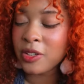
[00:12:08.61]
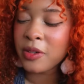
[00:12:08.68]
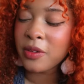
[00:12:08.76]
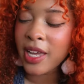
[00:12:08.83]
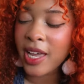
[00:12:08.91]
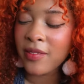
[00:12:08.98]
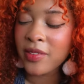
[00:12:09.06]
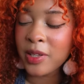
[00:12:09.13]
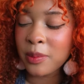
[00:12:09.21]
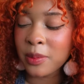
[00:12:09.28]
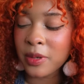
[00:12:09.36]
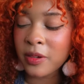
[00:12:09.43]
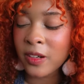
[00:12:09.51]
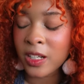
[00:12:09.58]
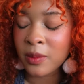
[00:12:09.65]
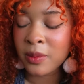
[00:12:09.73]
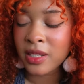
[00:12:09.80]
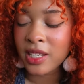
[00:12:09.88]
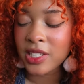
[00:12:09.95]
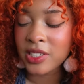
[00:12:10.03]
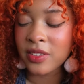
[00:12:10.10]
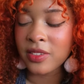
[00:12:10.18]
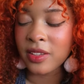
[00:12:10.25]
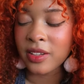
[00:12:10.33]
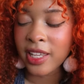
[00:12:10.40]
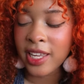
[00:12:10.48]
Do you have any book recommendations on